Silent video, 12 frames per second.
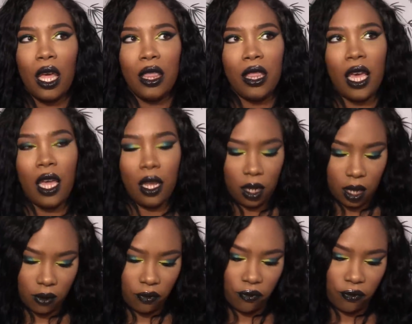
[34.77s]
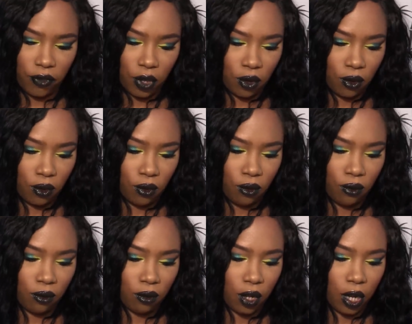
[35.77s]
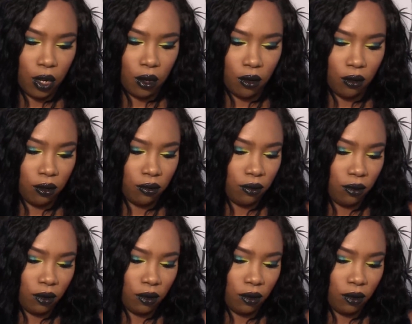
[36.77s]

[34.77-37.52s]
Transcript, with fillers: and then a few, you know,